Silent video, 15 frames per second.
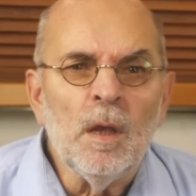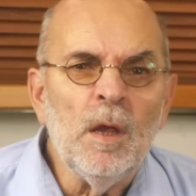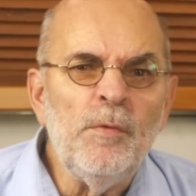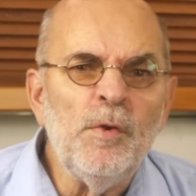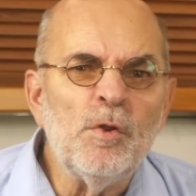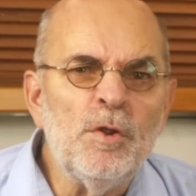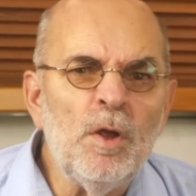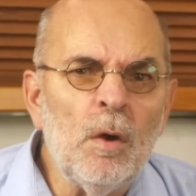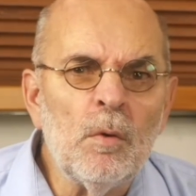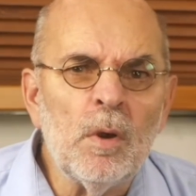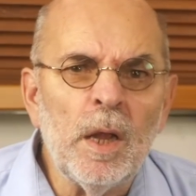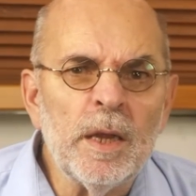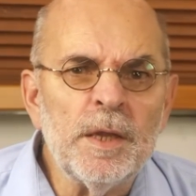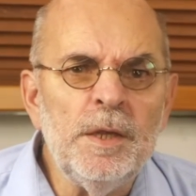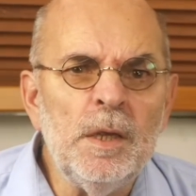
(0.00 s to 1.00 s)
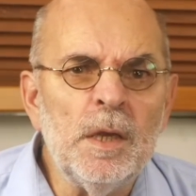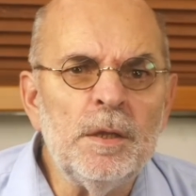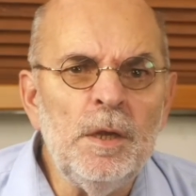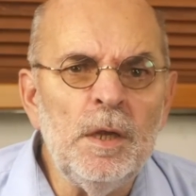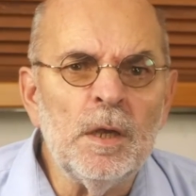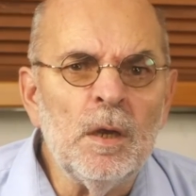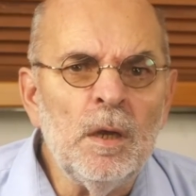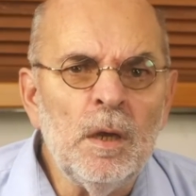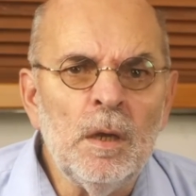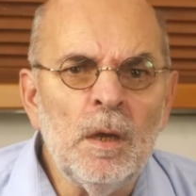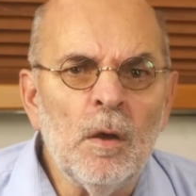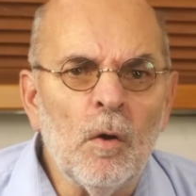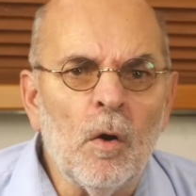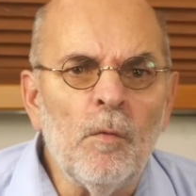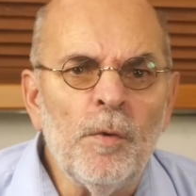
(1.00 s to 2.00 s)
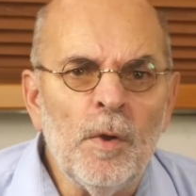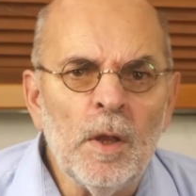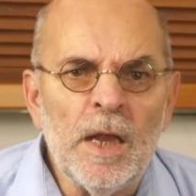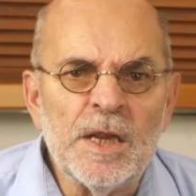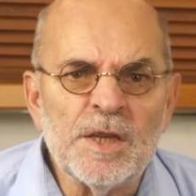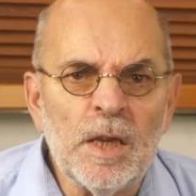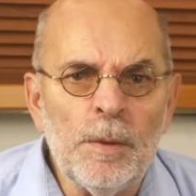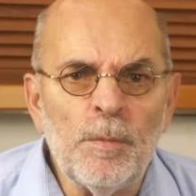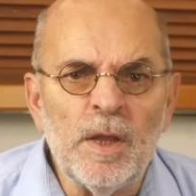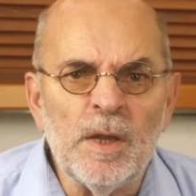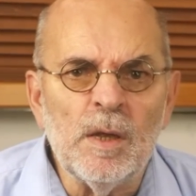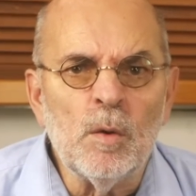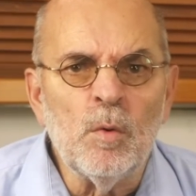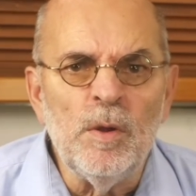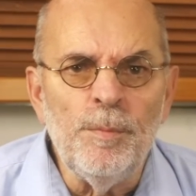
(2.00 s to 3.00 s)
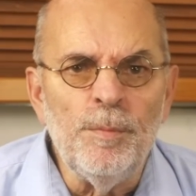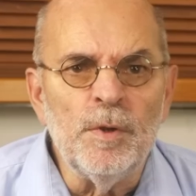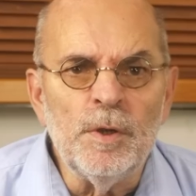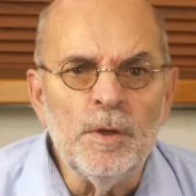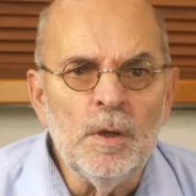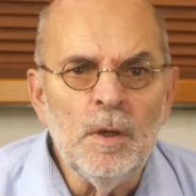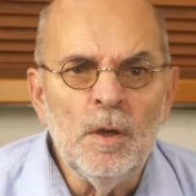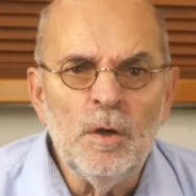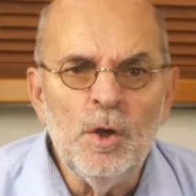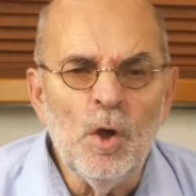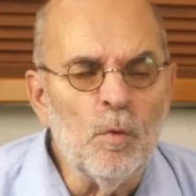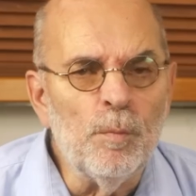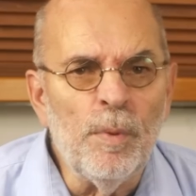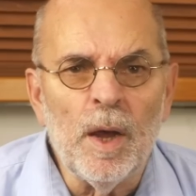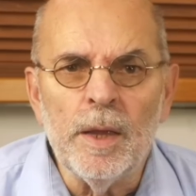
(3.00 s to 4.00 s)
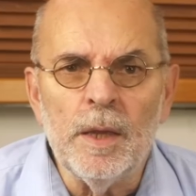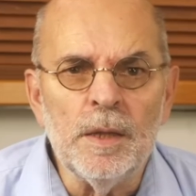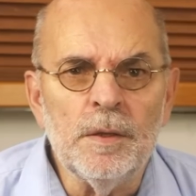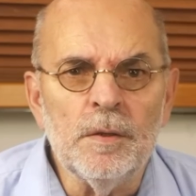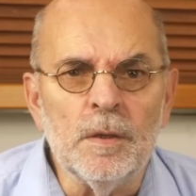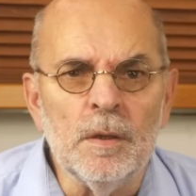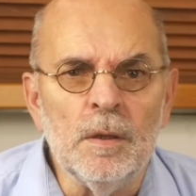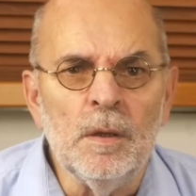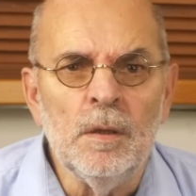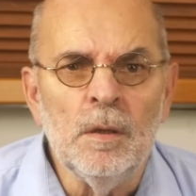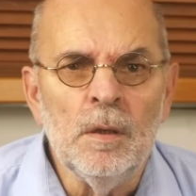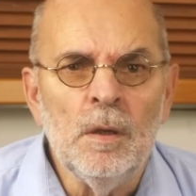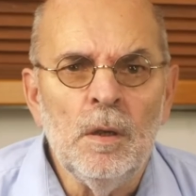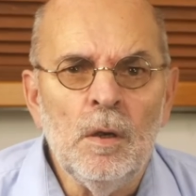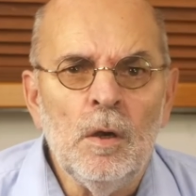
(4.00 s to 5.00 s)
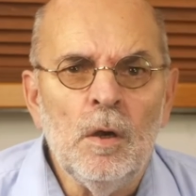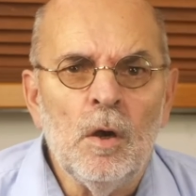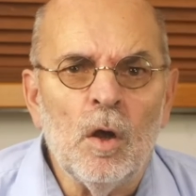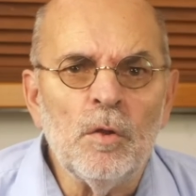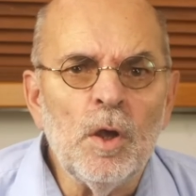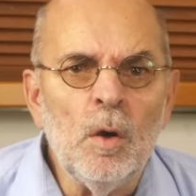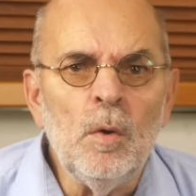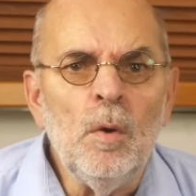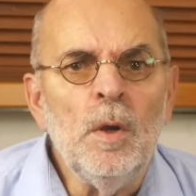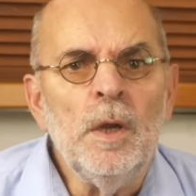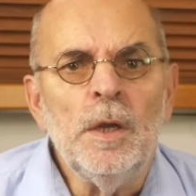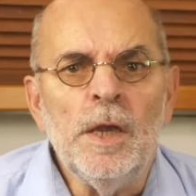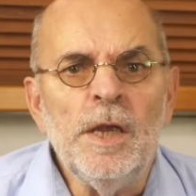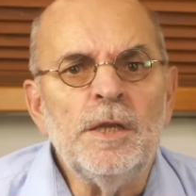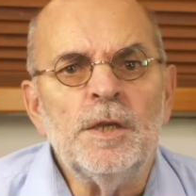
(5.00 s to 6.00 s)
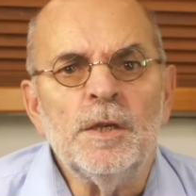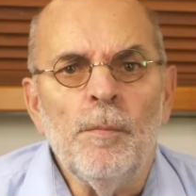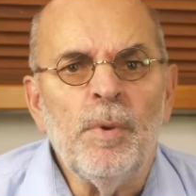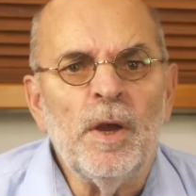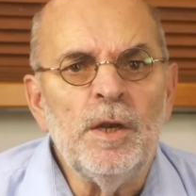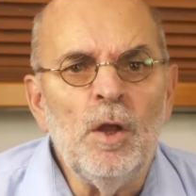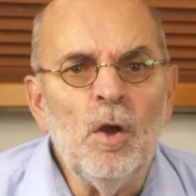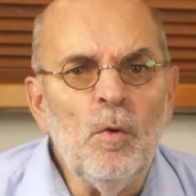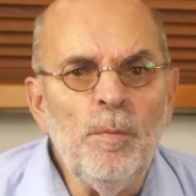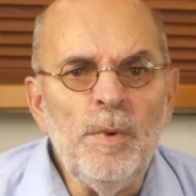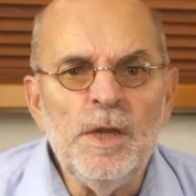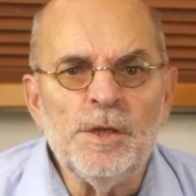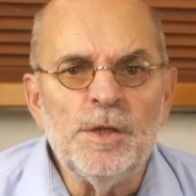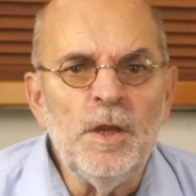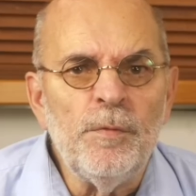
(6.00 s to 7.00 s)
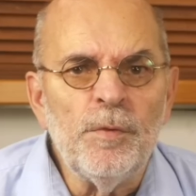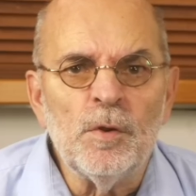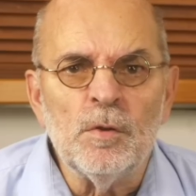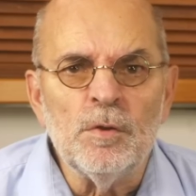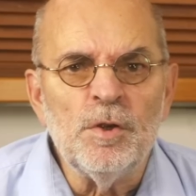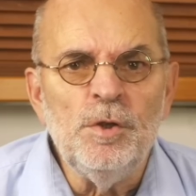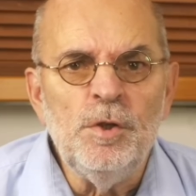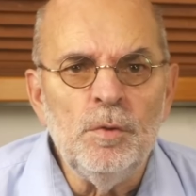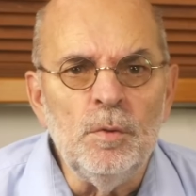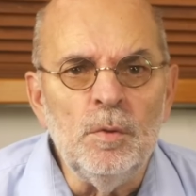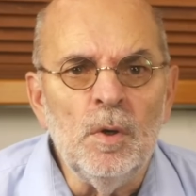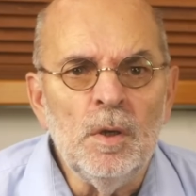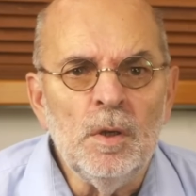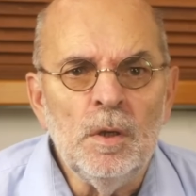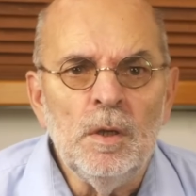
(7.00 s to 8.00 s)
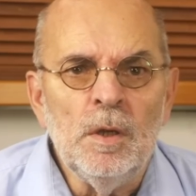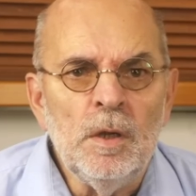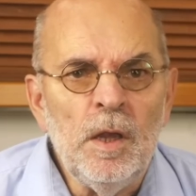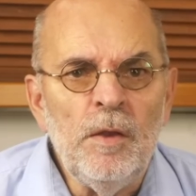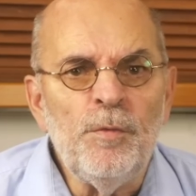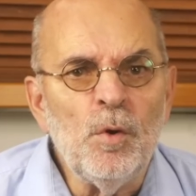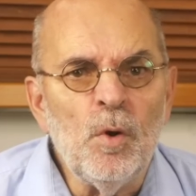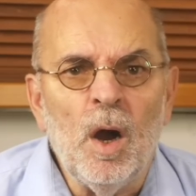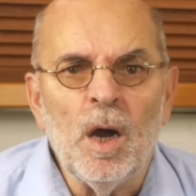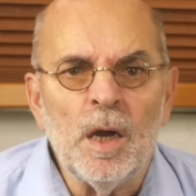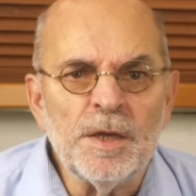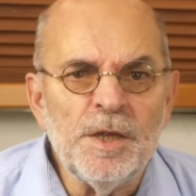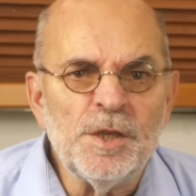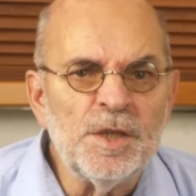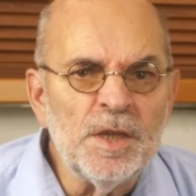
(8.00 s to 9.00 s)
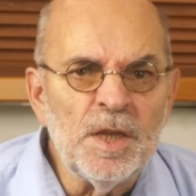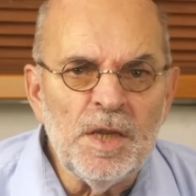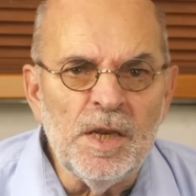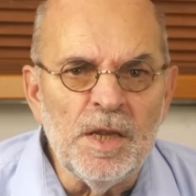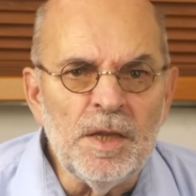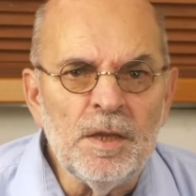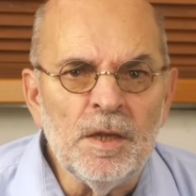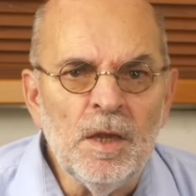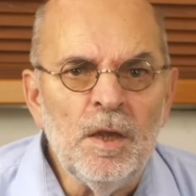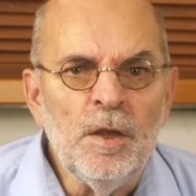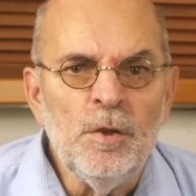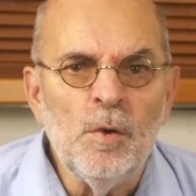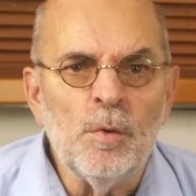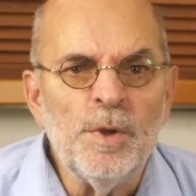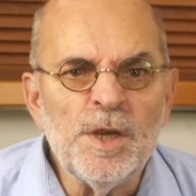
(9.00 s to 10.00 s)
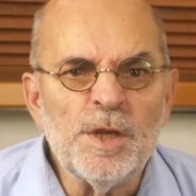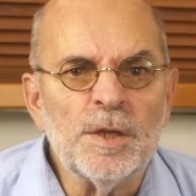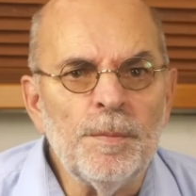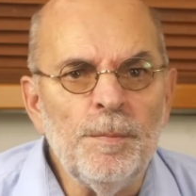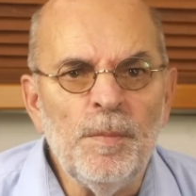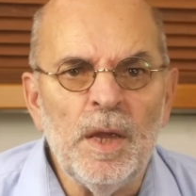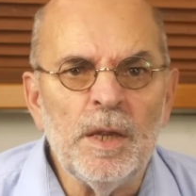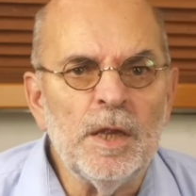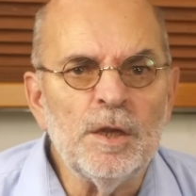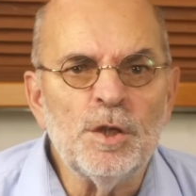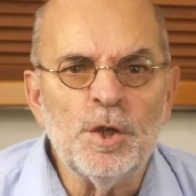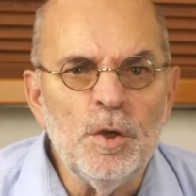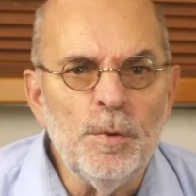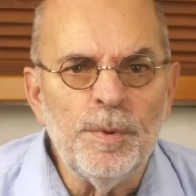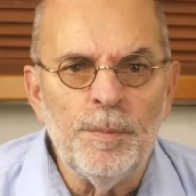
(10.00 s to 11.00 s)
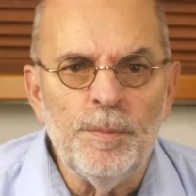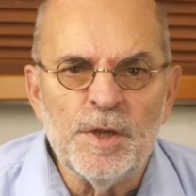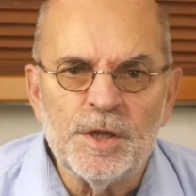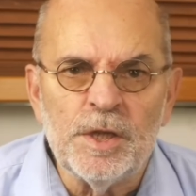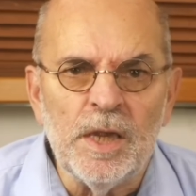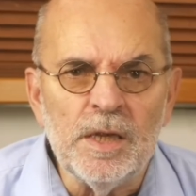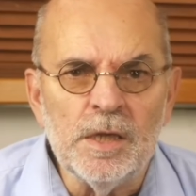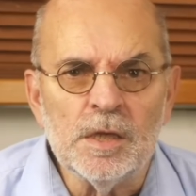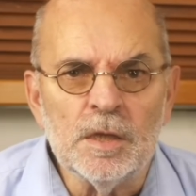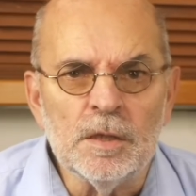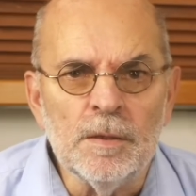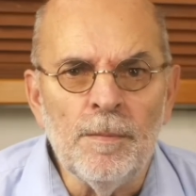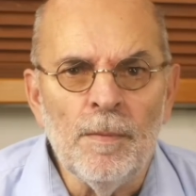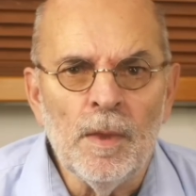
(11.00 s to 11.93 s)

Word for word: If you don't like the idea of assembling equipment, don't buy it. Although it's by no means difficult to do, if your heart isn't in it, you risk making stupid mistakes.